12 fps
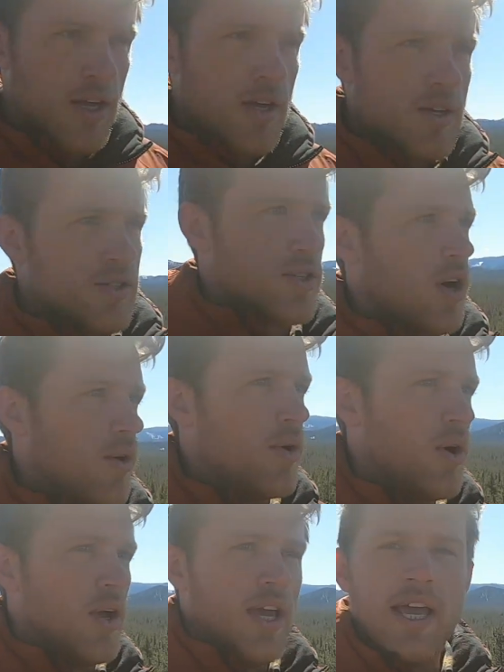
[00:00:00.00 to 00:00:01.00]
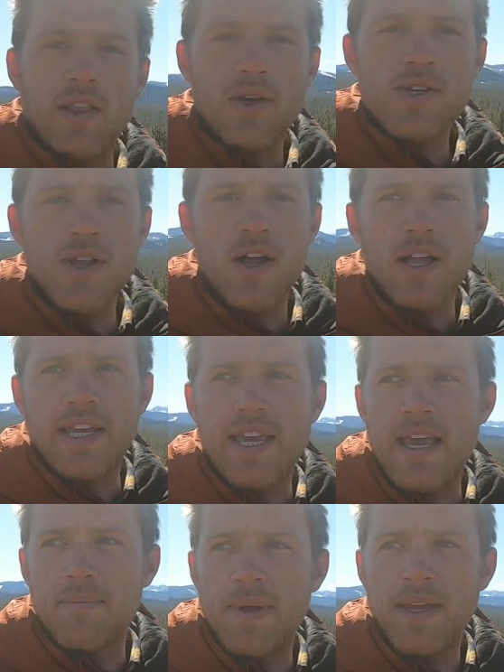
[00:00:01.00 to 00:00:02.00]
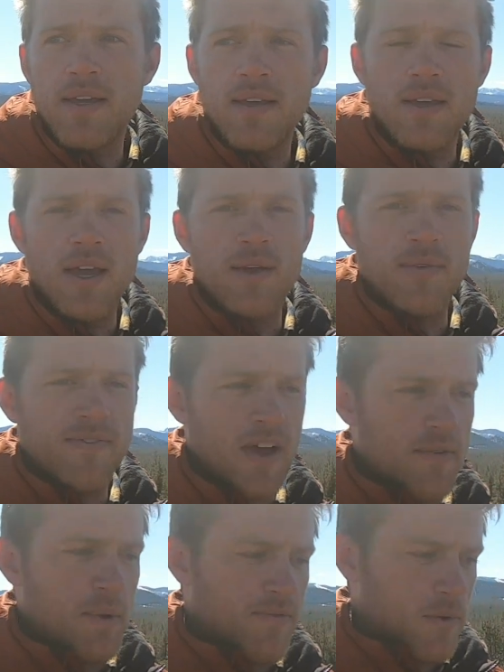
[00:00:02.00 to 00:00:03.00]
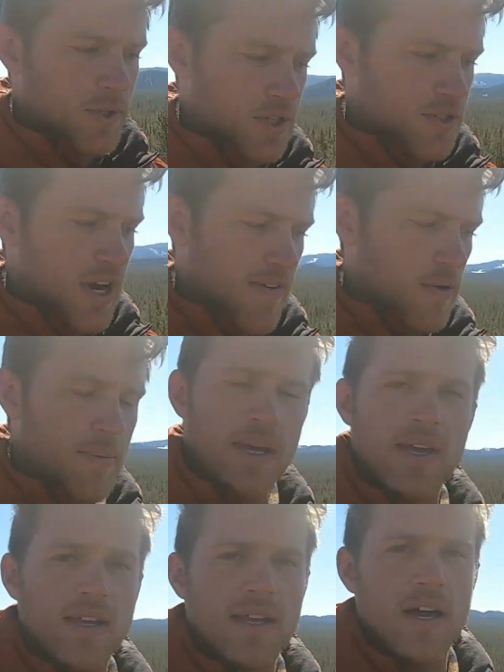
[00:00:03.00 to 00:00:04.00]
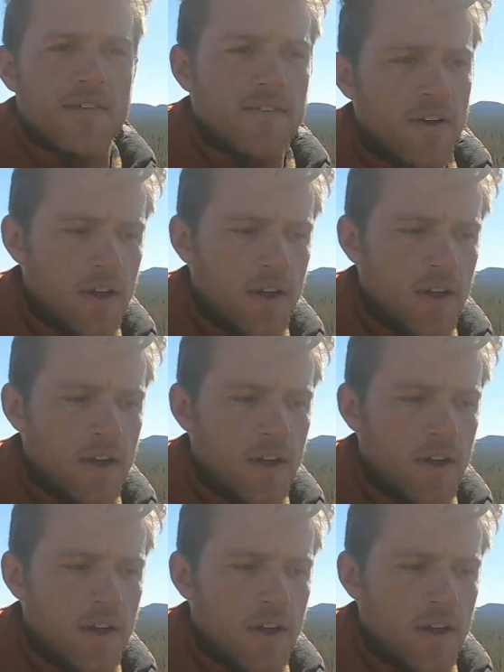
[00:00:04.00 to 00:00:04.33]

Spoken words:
so it looks a lot like camping, and we've kind of been forced to travel, being kicked out of